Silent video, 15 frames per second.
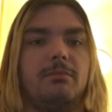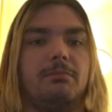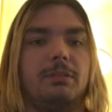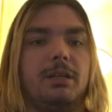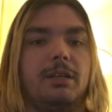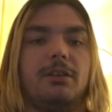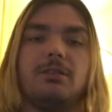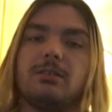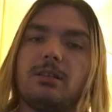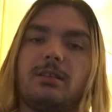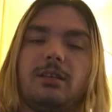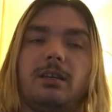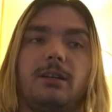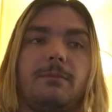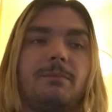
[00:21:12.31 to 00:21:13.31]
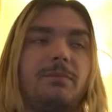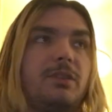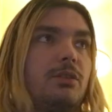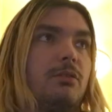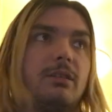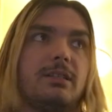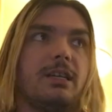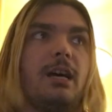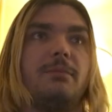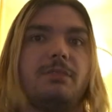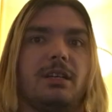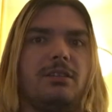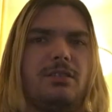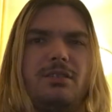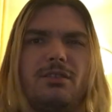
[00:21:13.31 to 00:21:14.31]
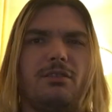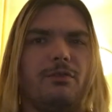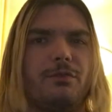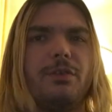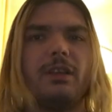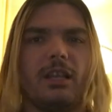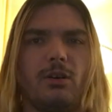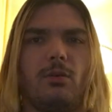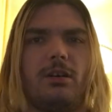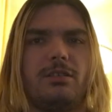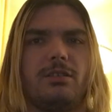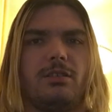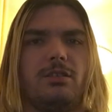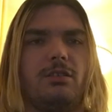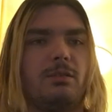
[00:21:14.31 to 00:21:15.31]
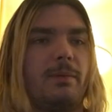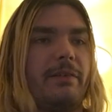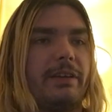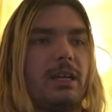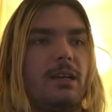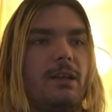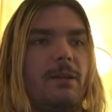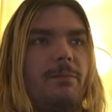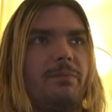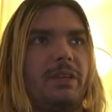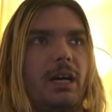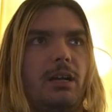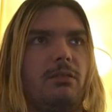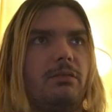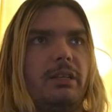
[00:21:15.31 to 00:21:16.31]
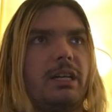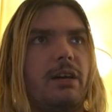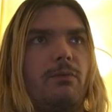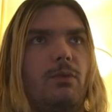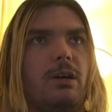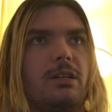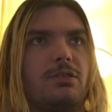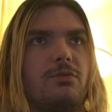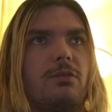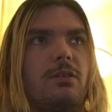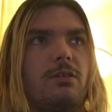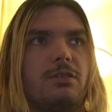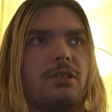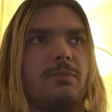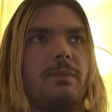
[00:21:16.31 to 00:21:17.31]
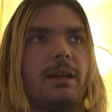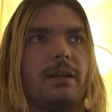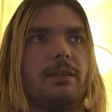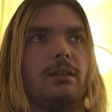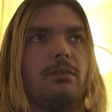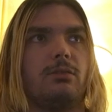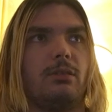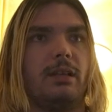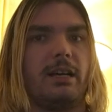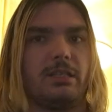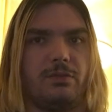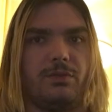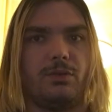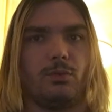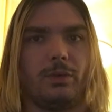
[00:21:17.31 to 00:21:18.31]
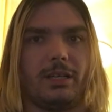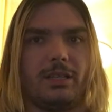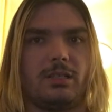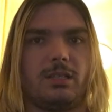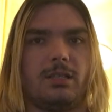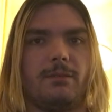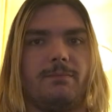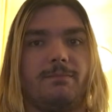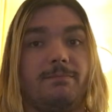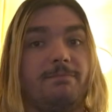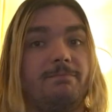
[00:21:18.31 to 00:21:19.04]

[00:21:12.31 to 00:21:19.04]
But here's the thing: there are times I just don't feel like watching the show. As matter I don't think I've watched Raw or SmackDown the last few weeks.